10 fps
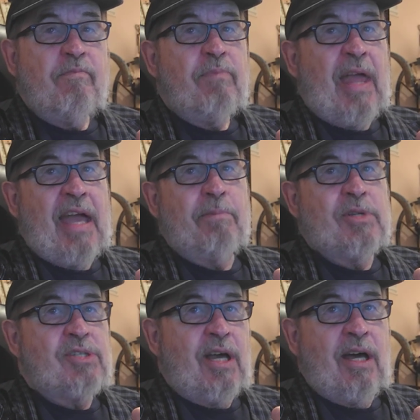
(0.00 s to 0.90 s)

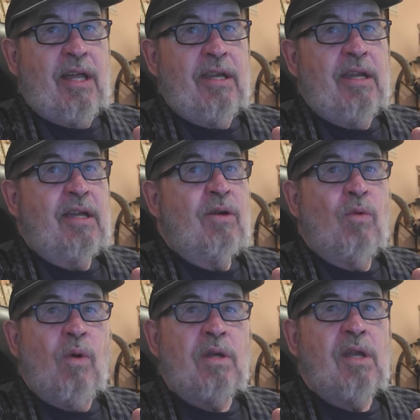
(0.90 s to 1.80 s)
Amazon,
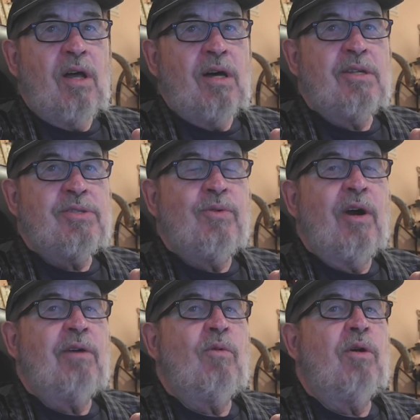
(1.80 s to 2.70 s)
what laws do
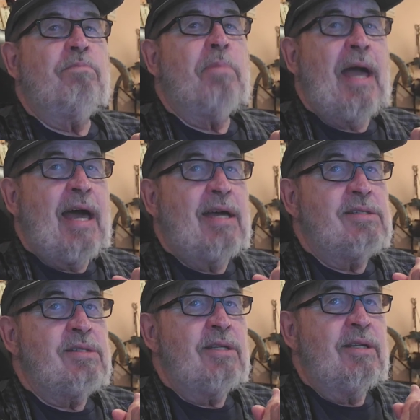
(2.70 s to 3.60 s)
I want passed